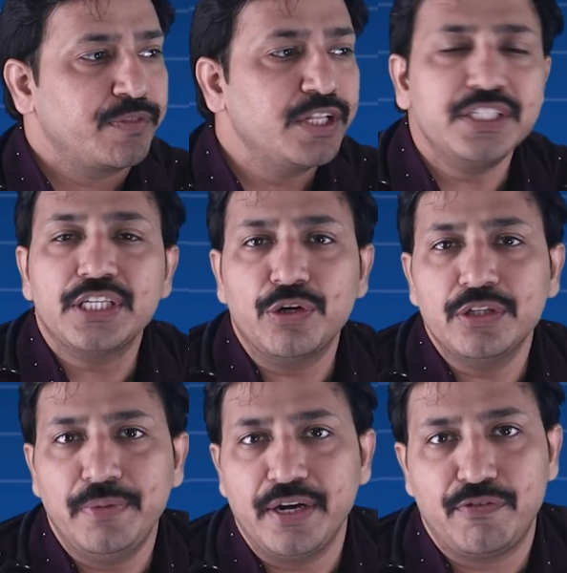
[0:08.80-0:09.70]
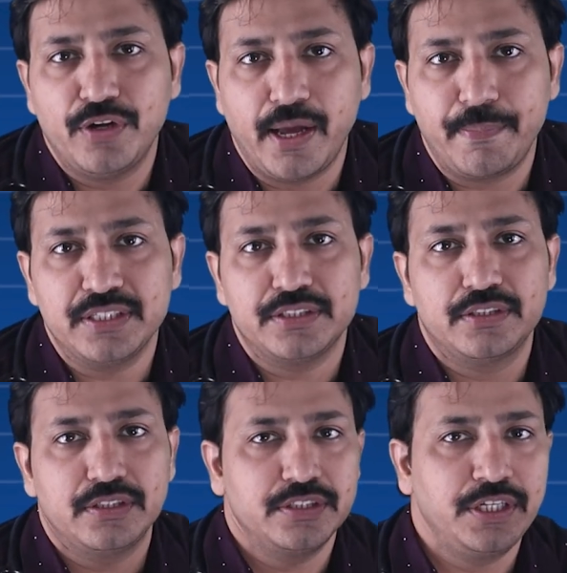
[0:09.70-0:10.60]
This is how the blood flow happens.
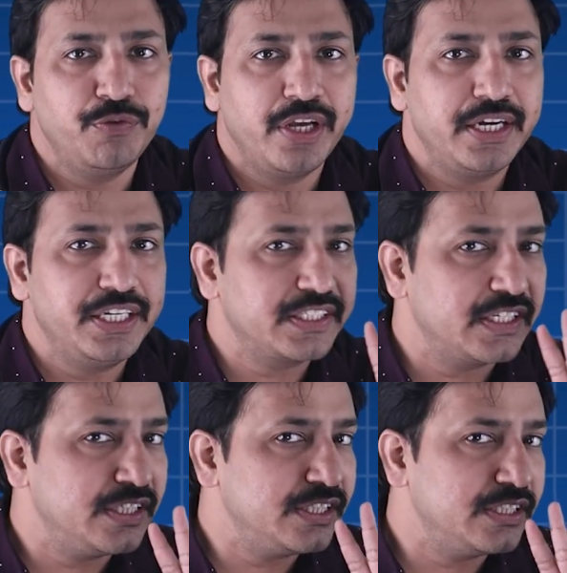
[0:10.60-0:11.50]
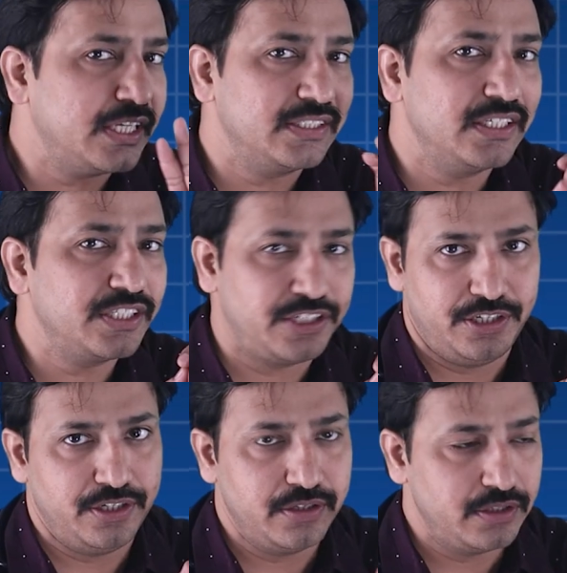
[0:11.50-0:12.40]
See, we are discussing this as
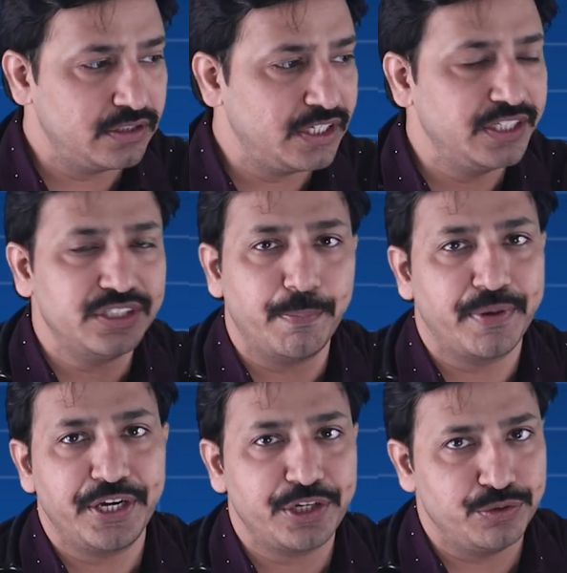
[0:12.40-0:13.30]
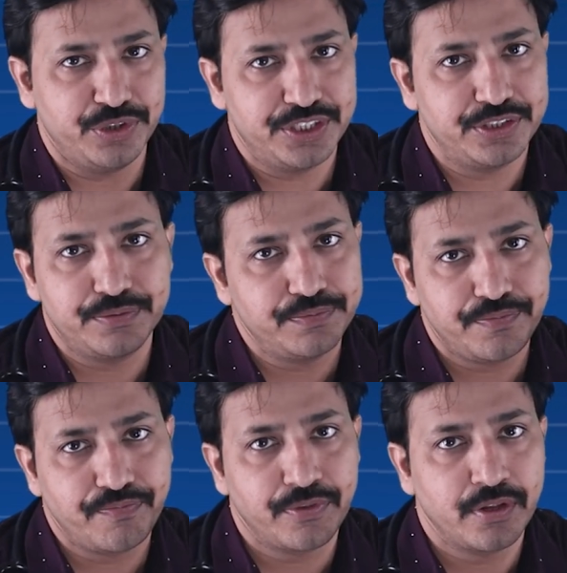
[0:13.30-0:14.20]
three separate units:
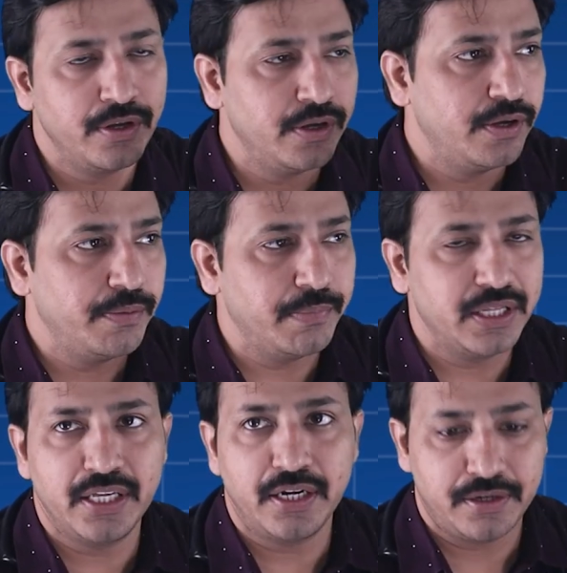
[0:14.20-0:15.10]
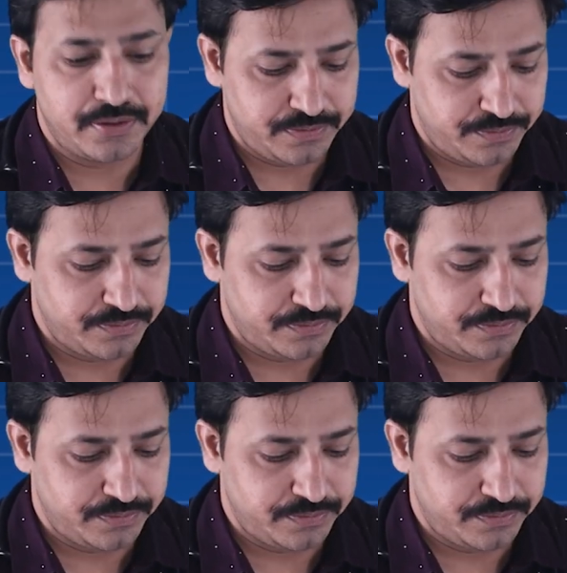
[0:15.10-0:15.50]
mother,